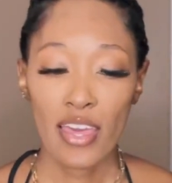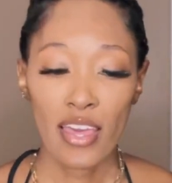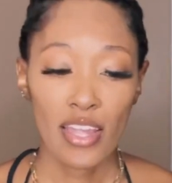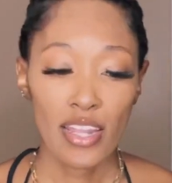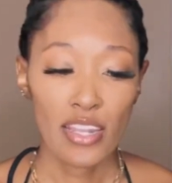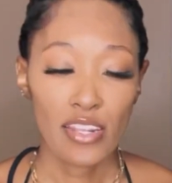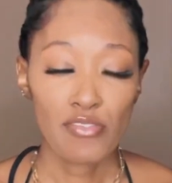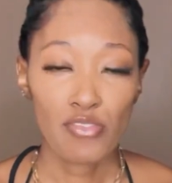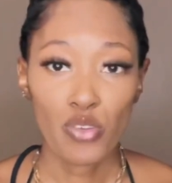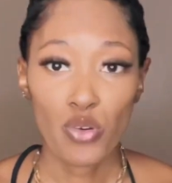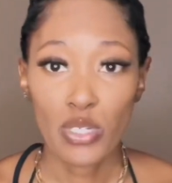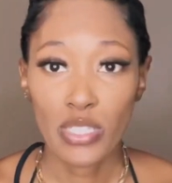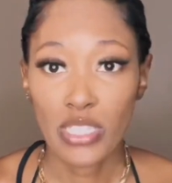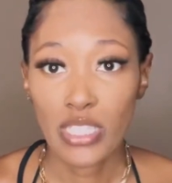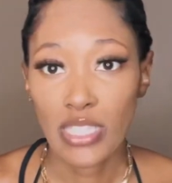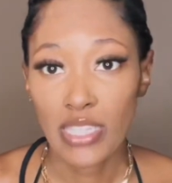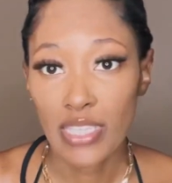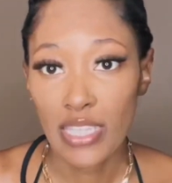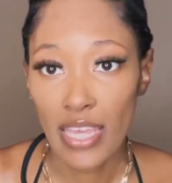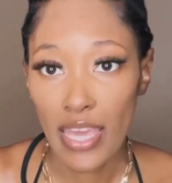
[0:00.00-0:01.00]
and of course
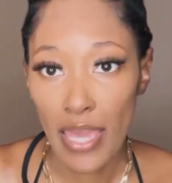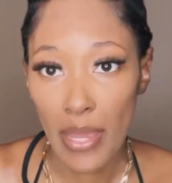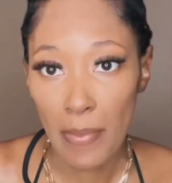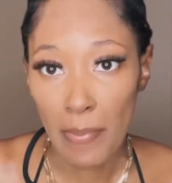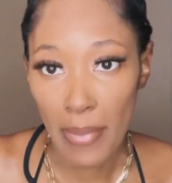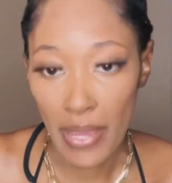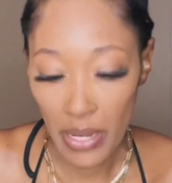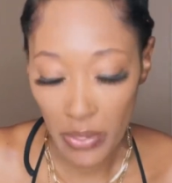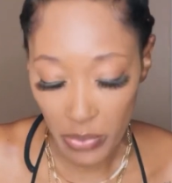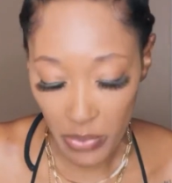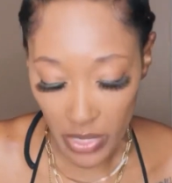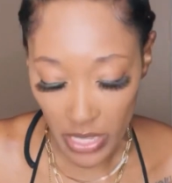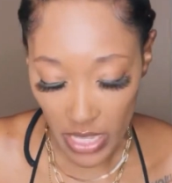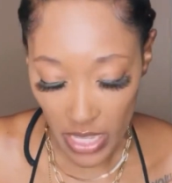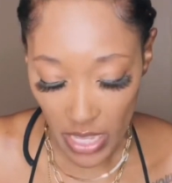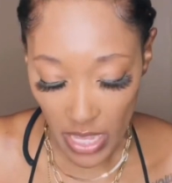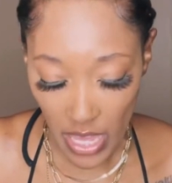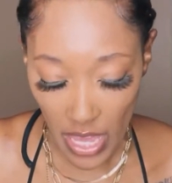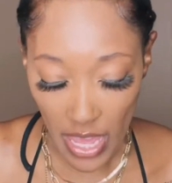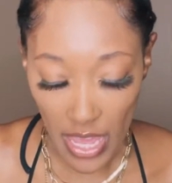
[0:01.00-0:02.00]
it's a headband
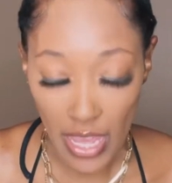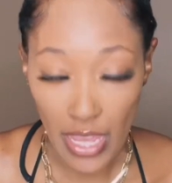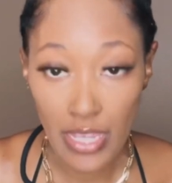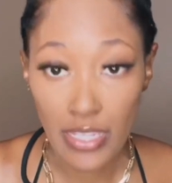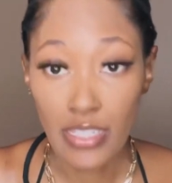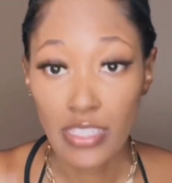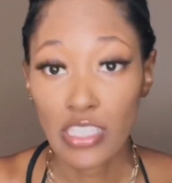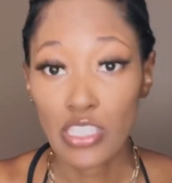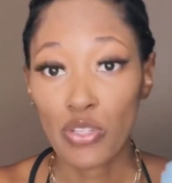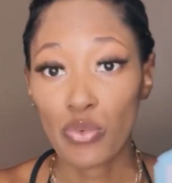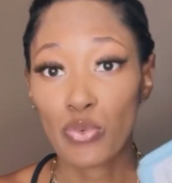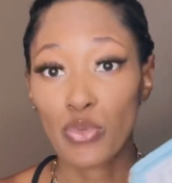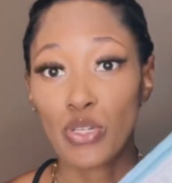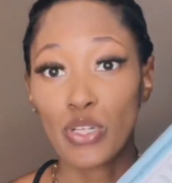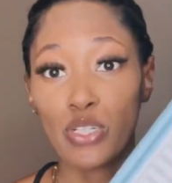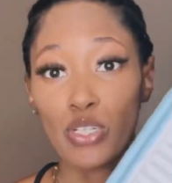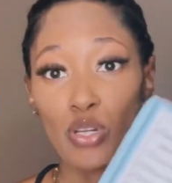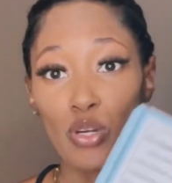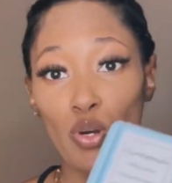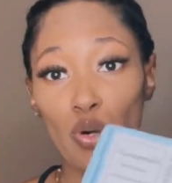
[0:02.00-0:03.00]
wig. And so we're
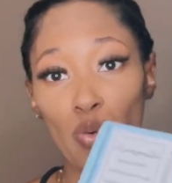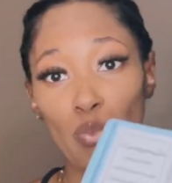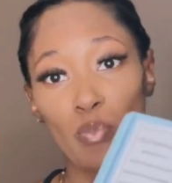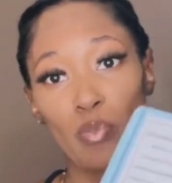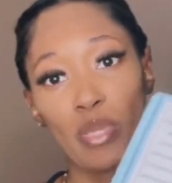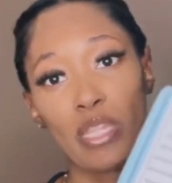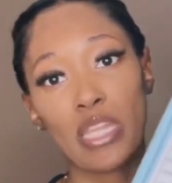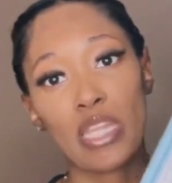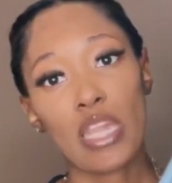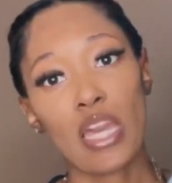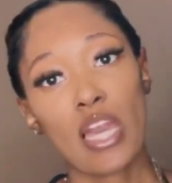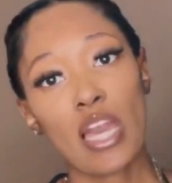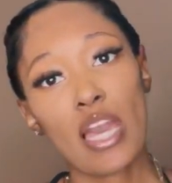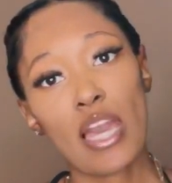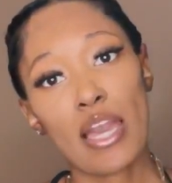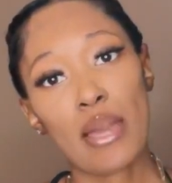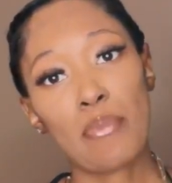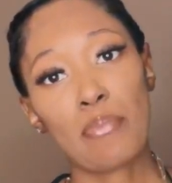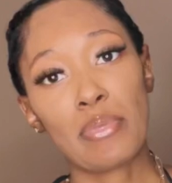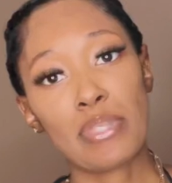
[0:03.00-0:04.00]
gonna open
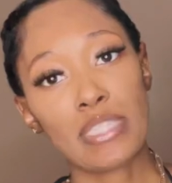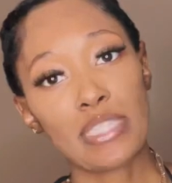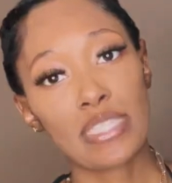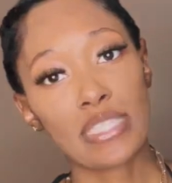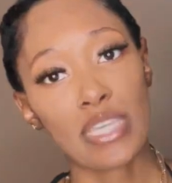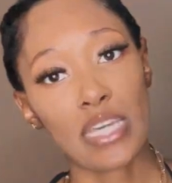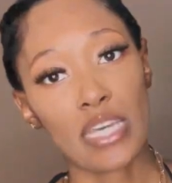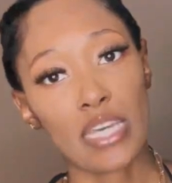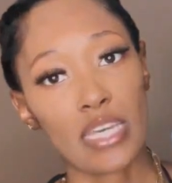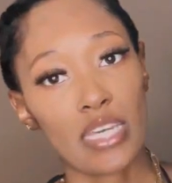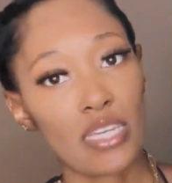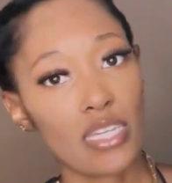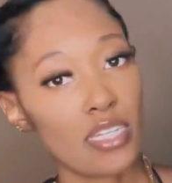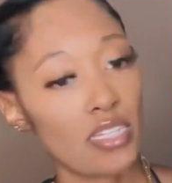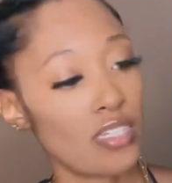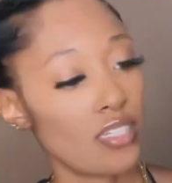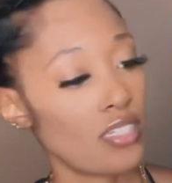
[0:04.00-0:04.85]
up inside.